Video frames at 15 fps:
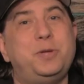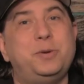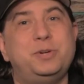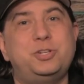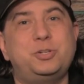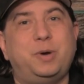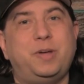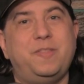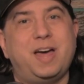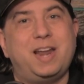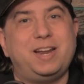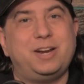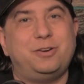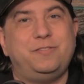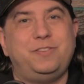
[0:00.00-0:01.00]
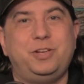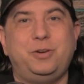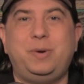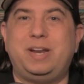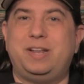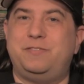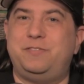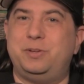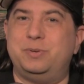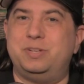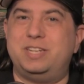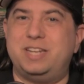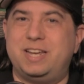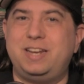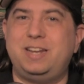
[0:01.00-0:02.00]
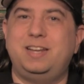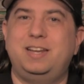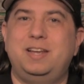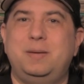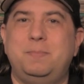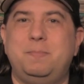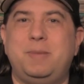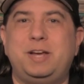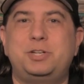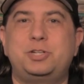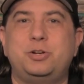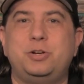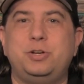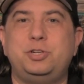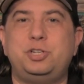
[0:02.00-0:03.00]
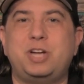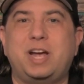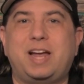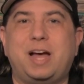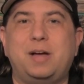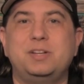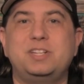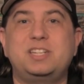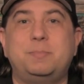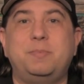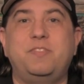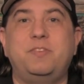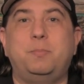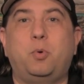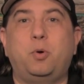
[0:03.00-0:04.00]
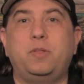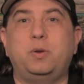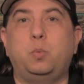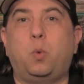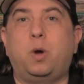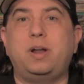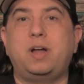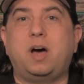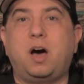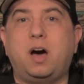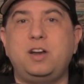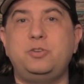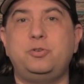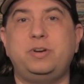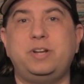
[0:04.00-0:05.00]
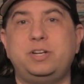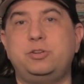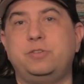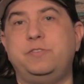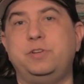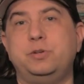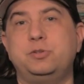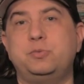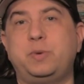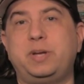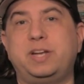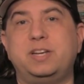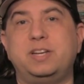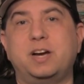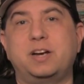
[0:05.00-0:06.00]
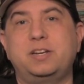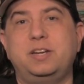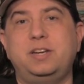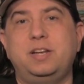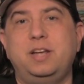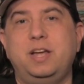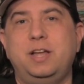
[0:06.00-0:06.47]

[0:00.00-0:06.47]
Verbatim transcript: you enjoyed that interview, and if you did, make sure you check out some of the more than 100 interviews we conducted